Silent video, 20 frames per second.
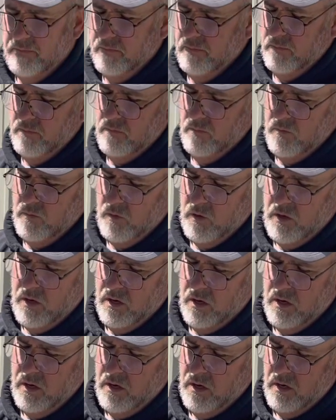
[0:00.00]

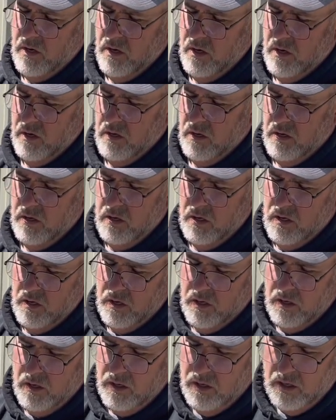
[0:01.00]

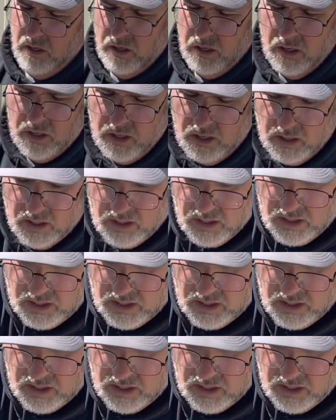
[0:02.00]
Nobody speaks.